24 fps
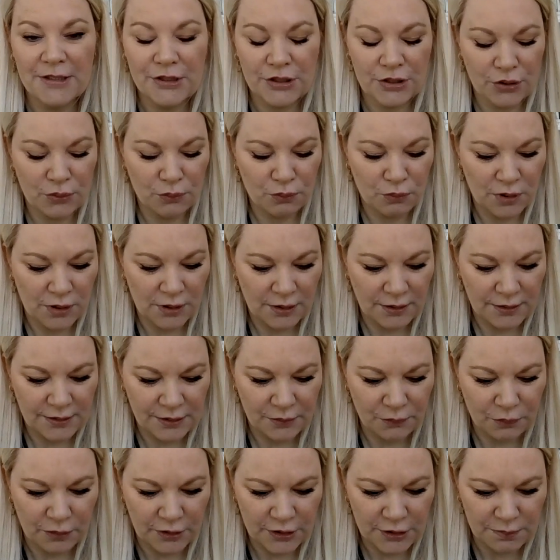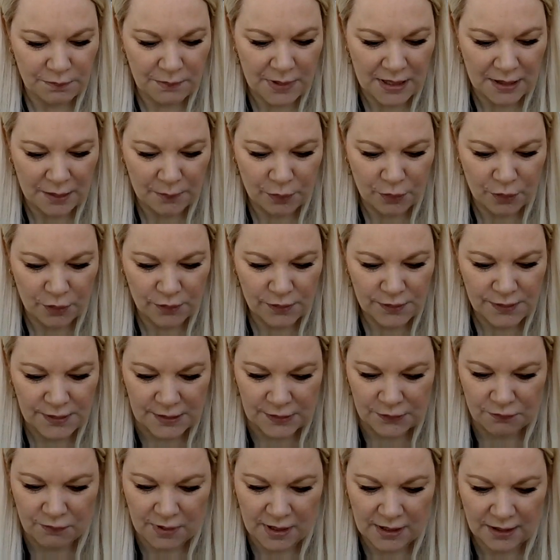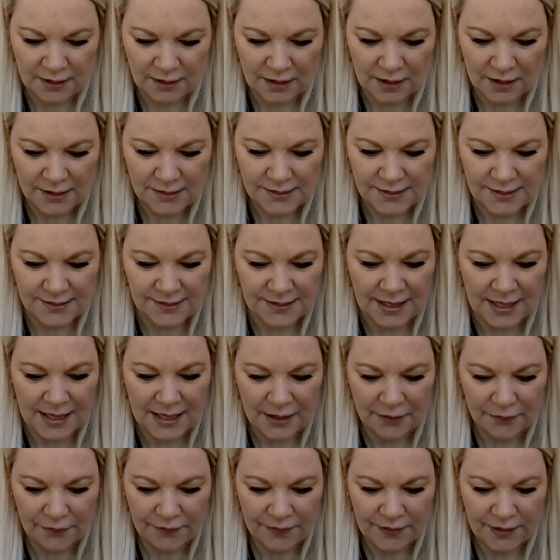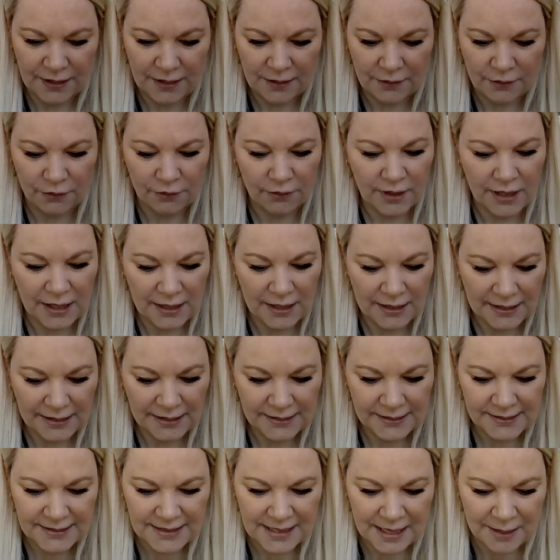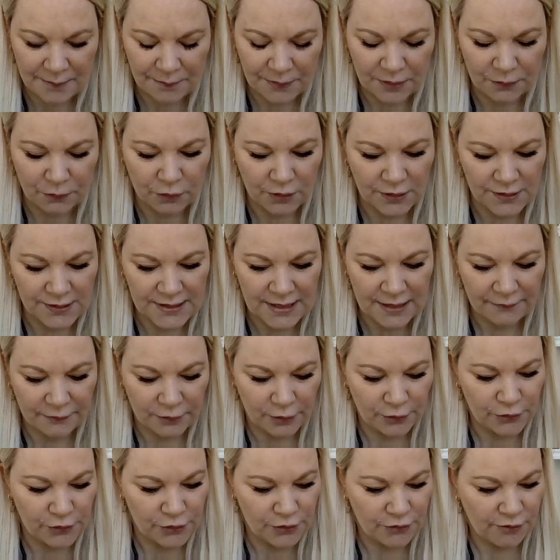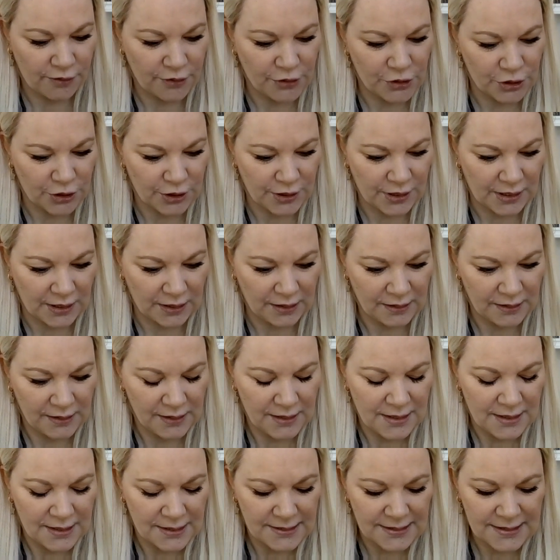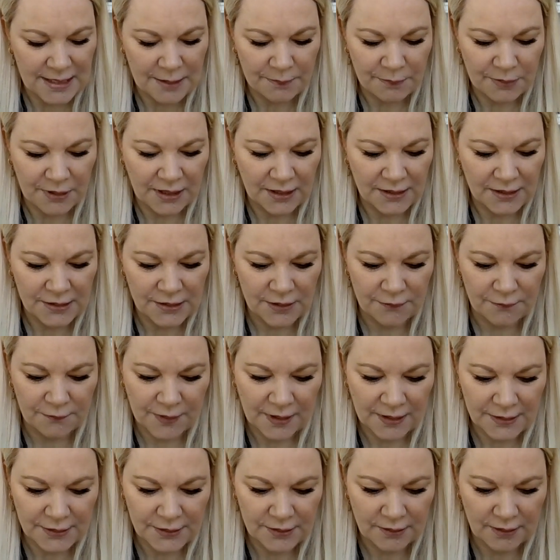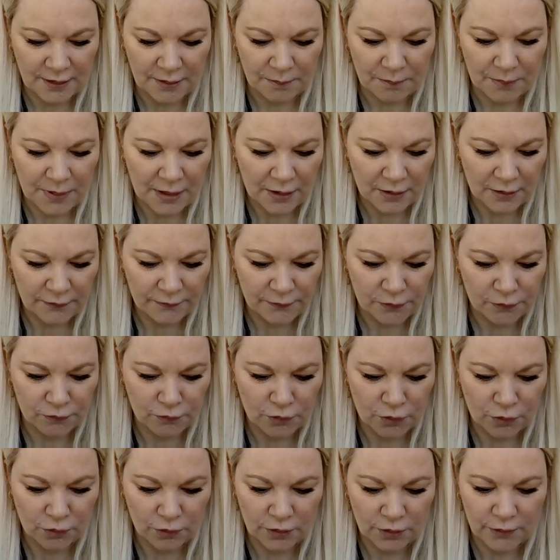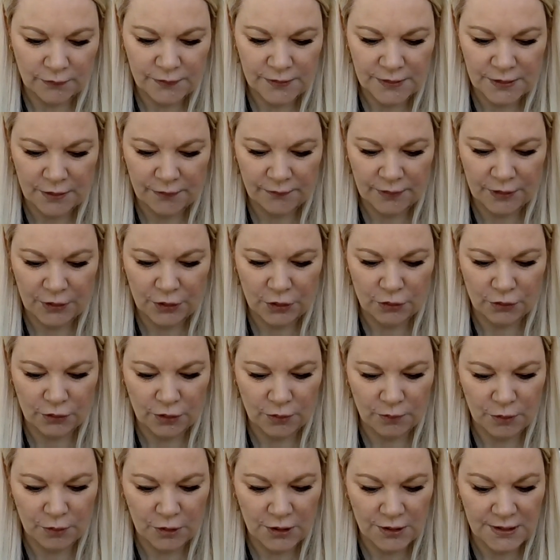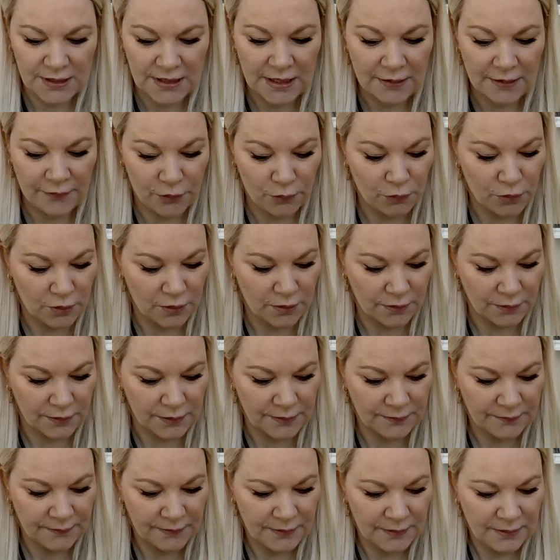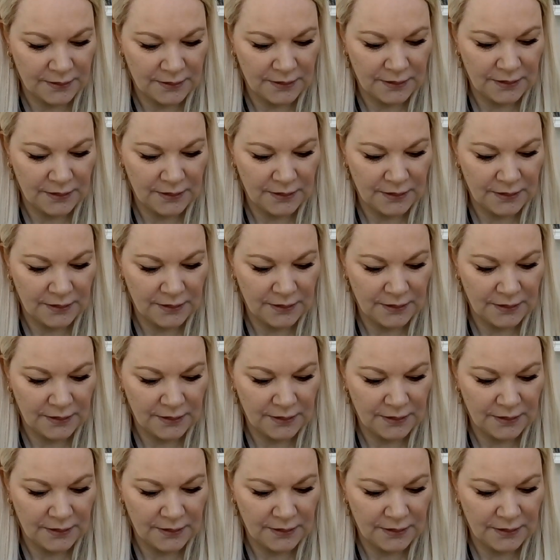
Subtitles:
Imagine a world in which menopause is recognized as a healthy, organic step in one's evolutionary journey, stepping into the vital and powerful role of serving your community and the world.